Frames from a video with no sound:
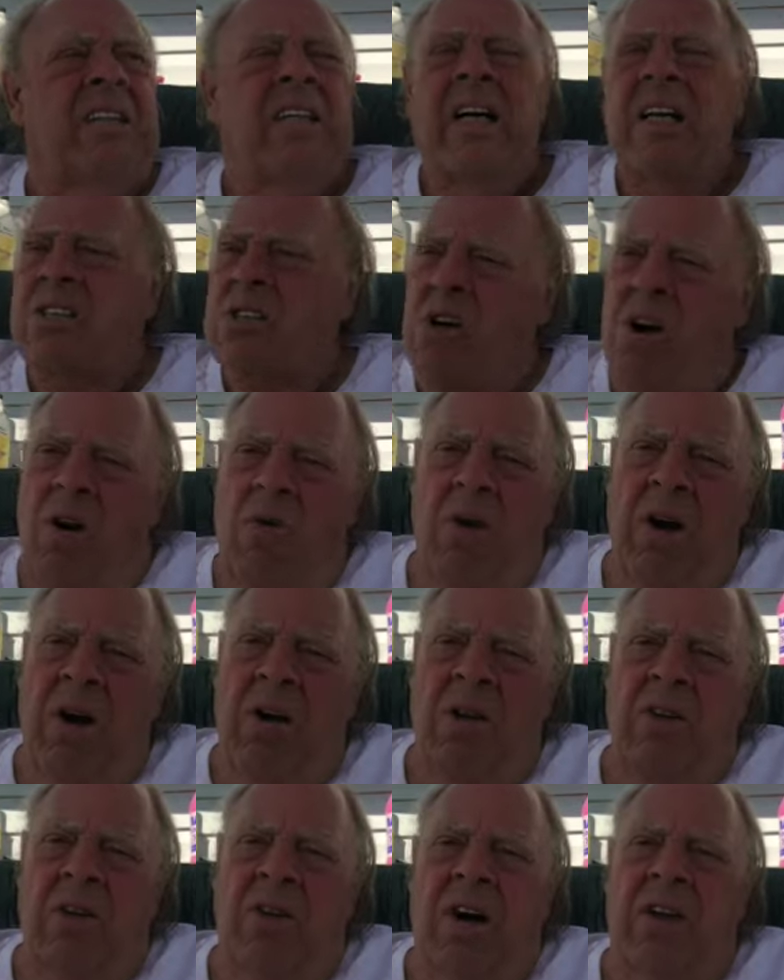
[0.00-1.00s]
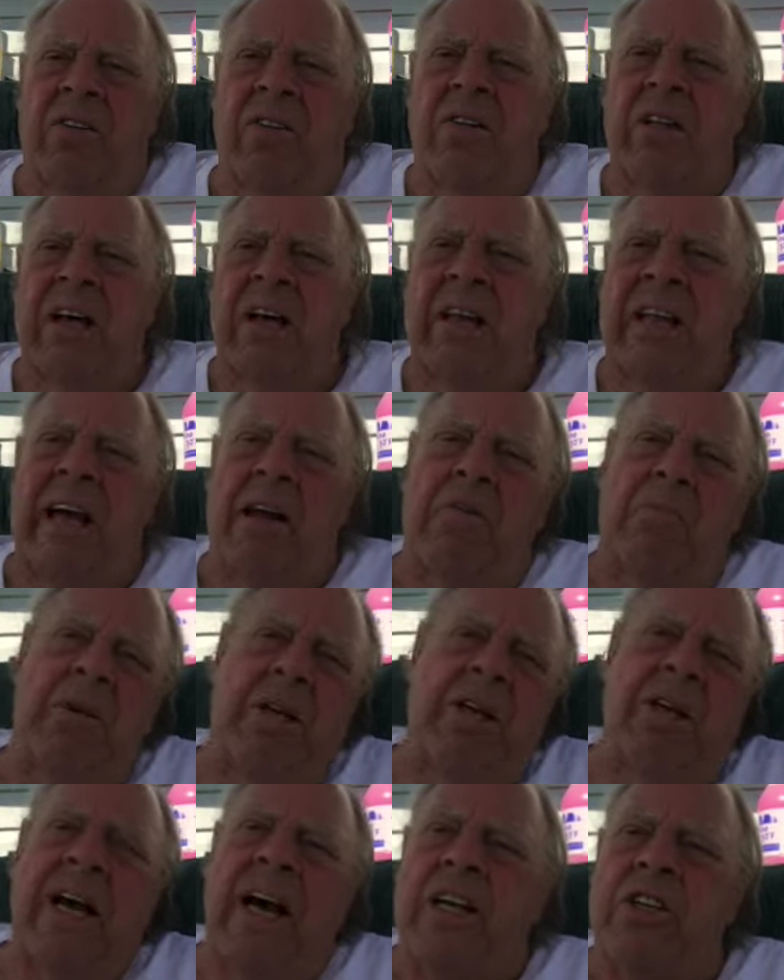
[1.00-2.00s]
that's all well and good. That'd
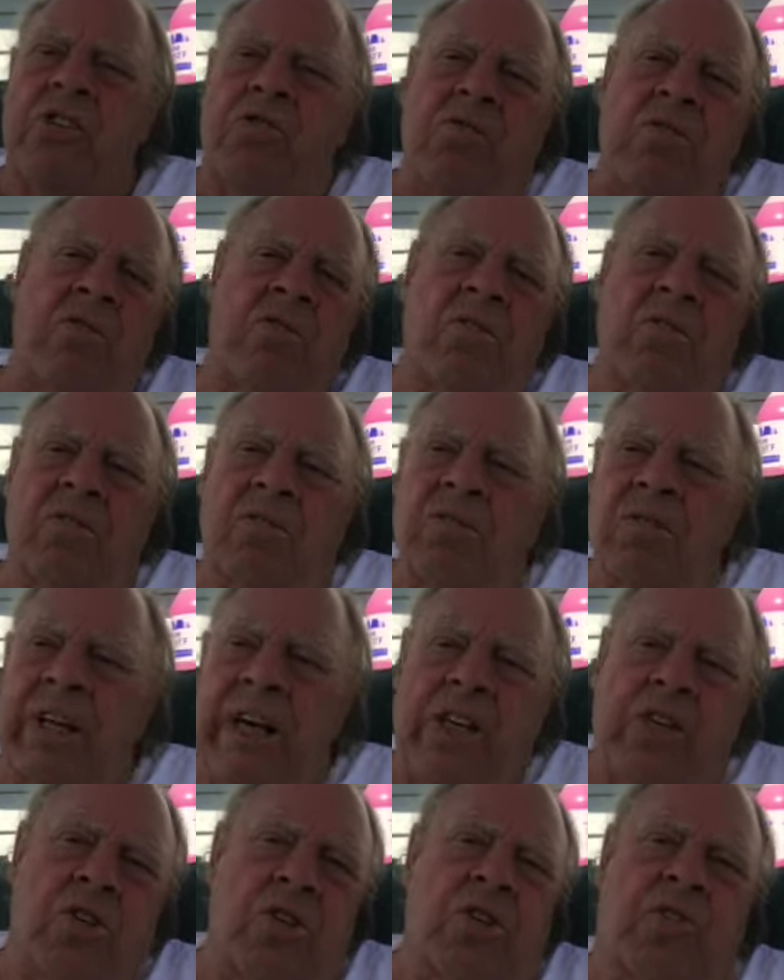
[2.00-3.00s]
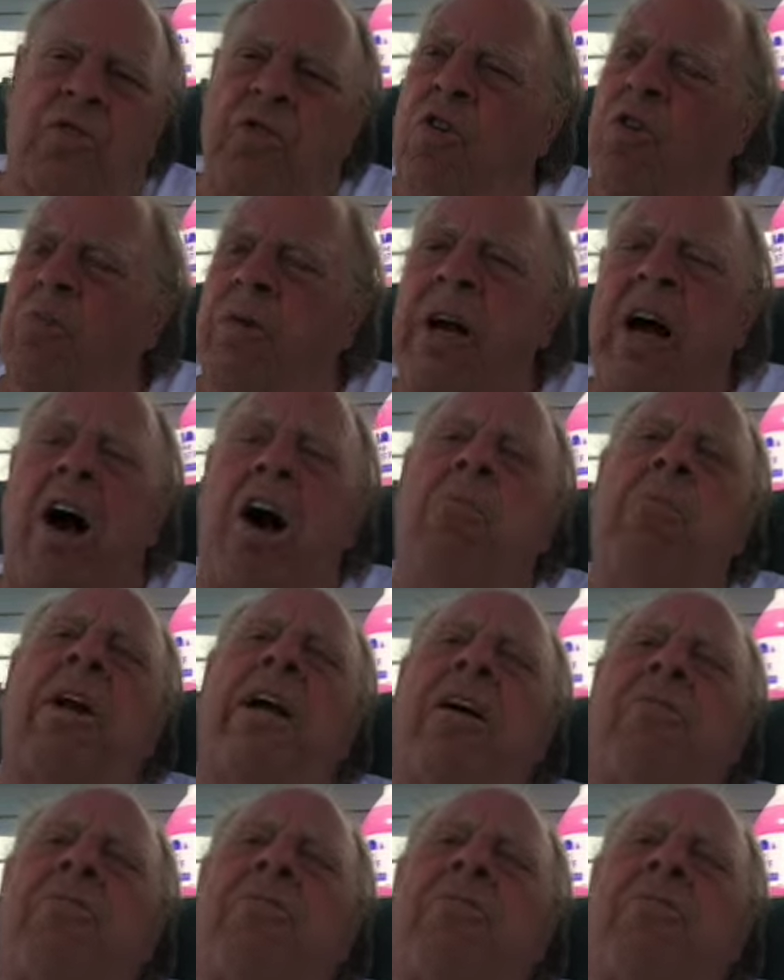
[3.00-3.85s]
be nature's food. But how many